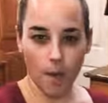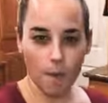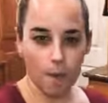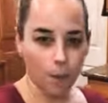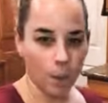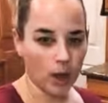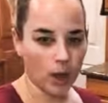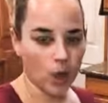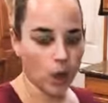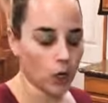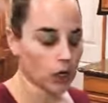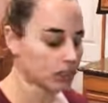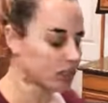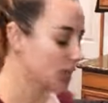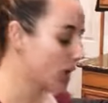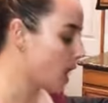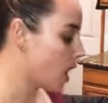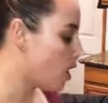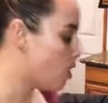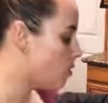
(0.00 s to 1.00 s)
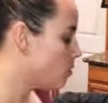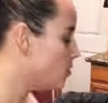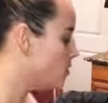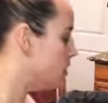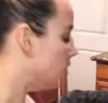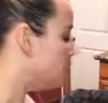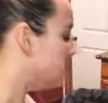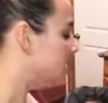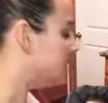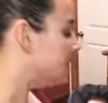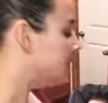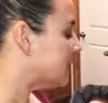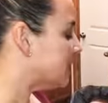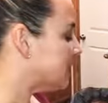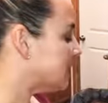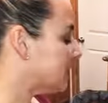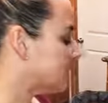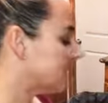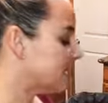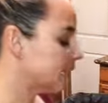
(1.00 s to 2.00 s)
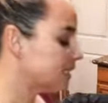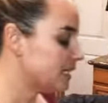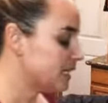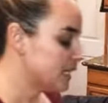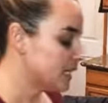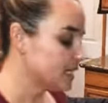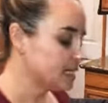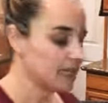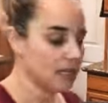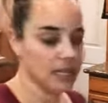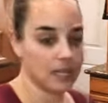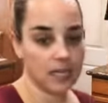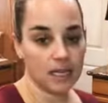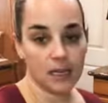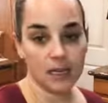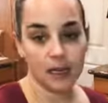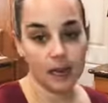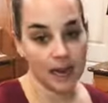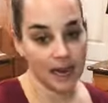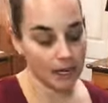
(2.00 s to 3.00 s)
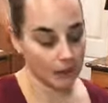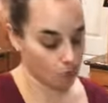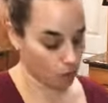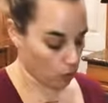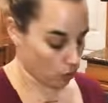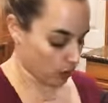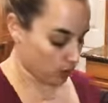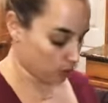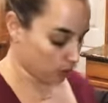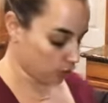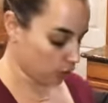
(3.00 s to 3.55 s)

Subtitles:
pollo asado in the 8-quart.